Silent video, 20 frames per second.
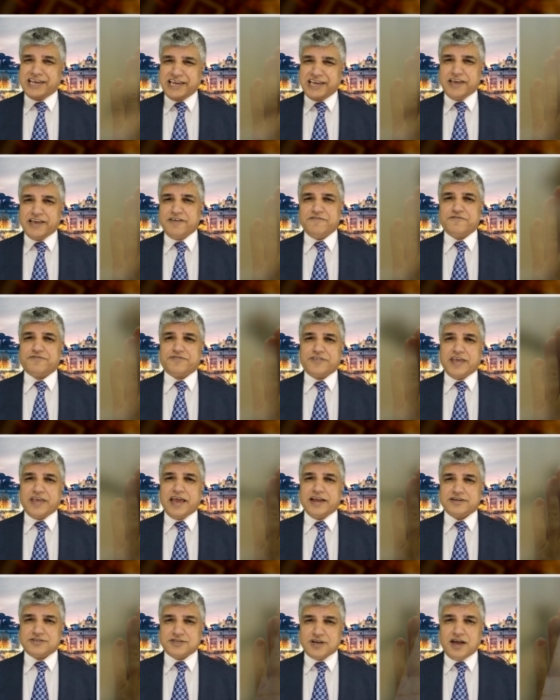give
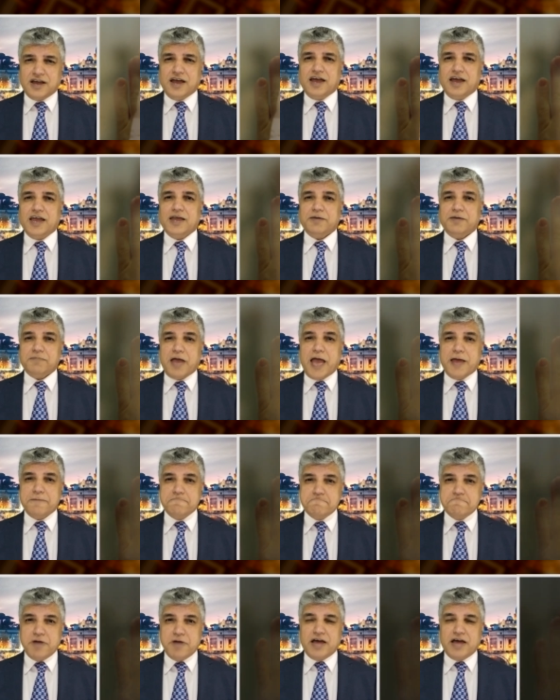their time
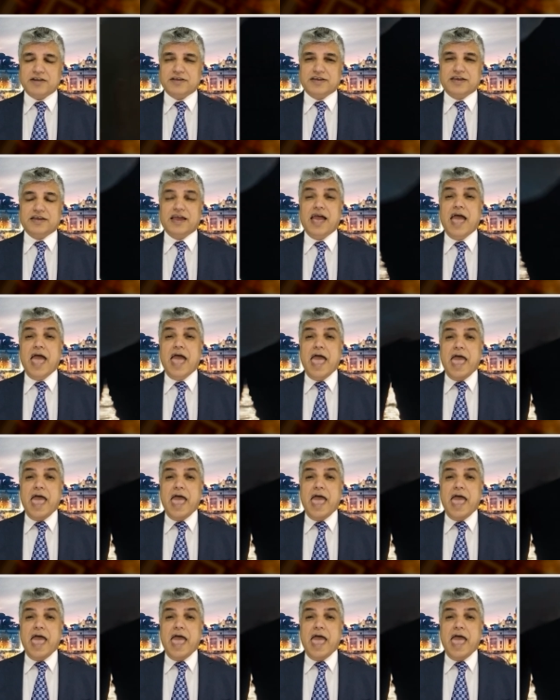and money